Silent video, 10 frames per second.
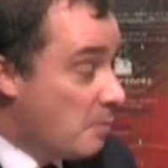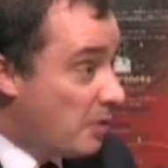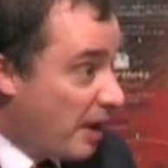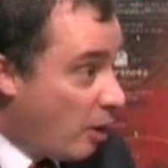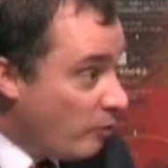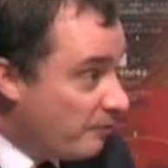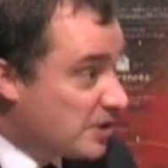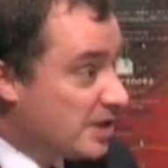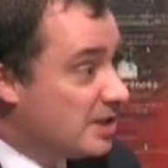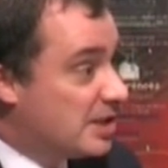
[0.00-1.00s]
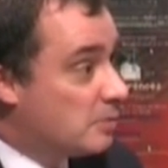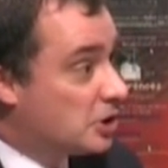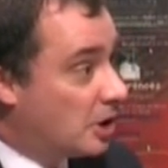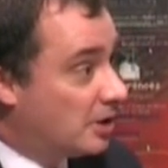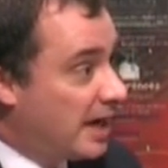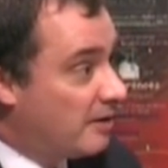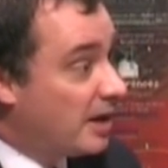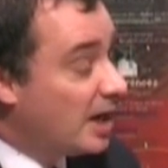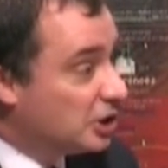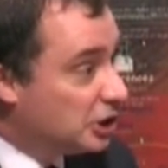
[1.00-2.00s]
But that whole facility was shut down. It
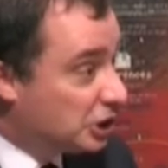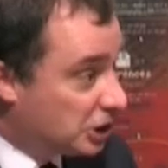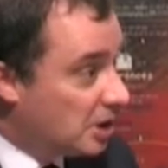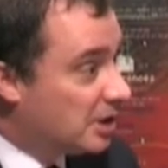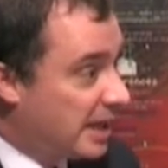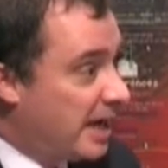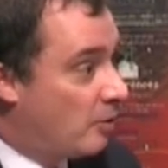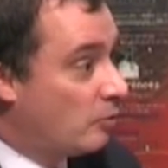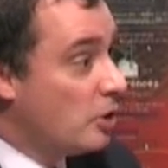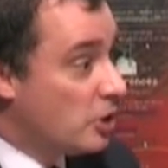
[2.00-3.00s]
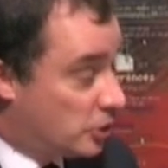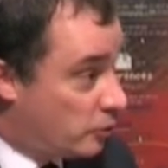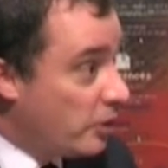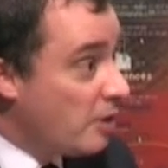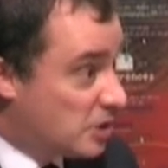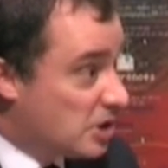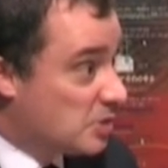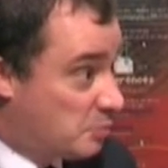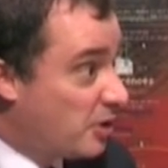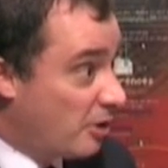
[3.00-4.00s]
actually shut down
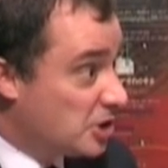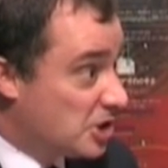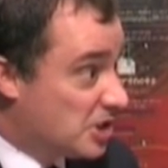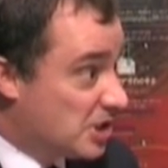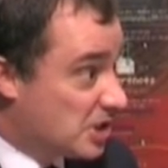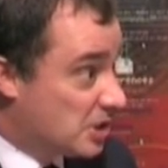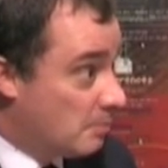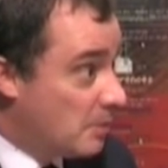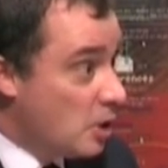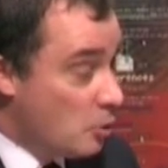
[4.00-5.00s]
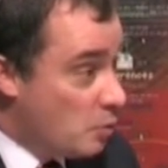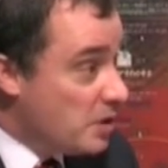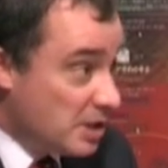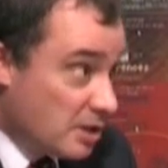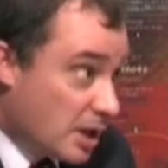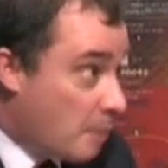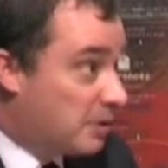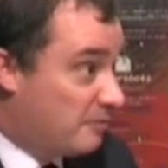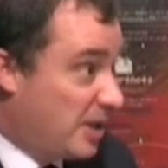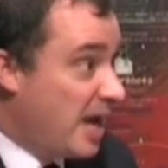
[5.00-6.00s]
Toyota's production system within a
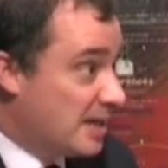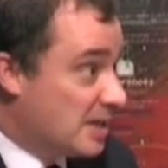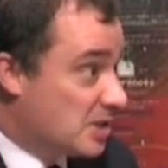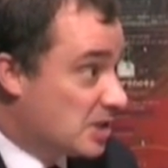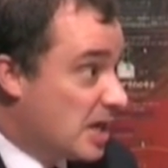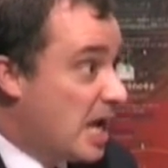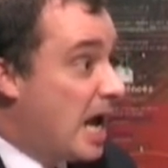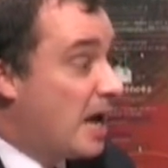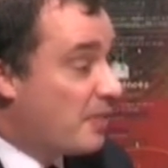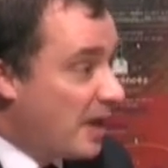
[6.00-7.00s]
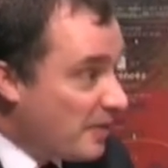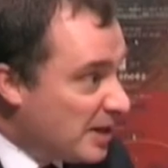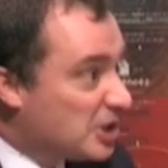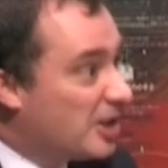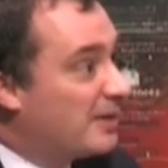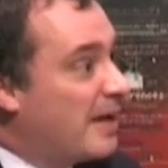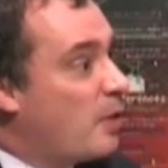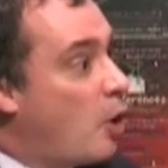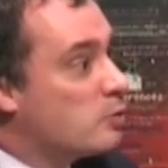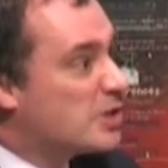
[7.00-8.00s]
couple of days. That then shut down
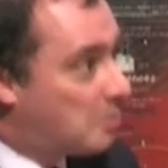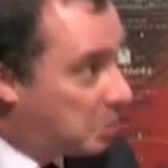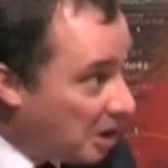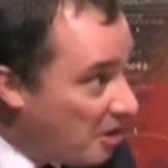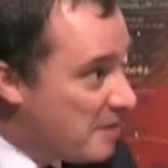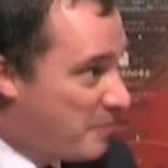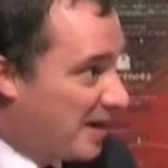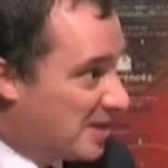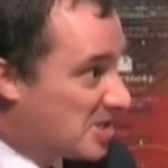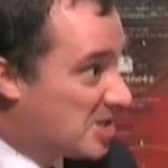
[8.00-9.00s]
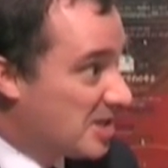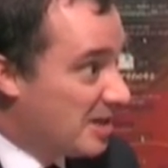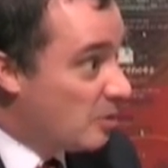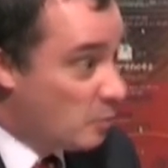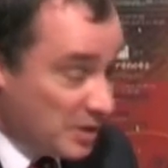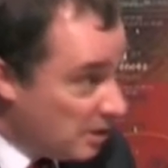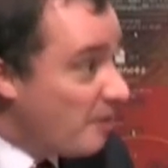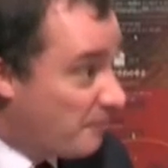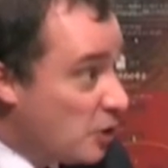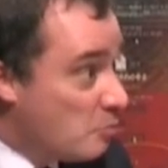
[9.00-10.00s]
the whole supply base within
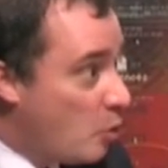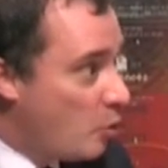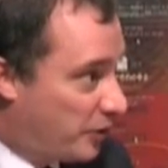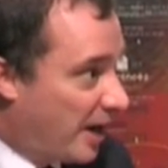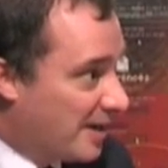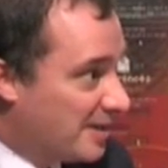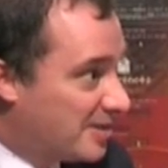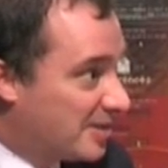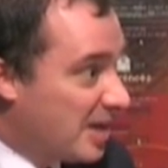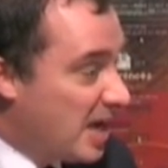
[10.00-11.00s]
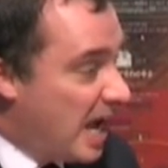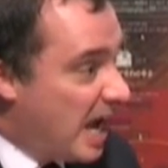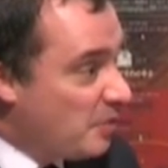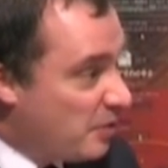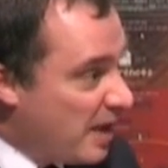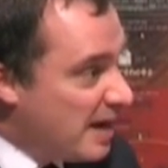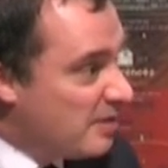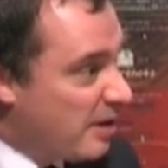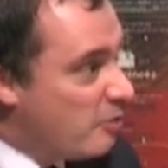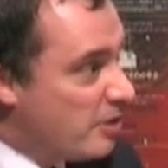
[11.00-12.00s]
a few more days. And
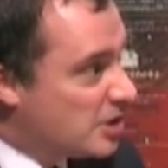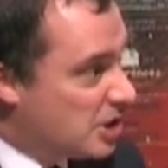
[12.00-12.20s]
then they were in a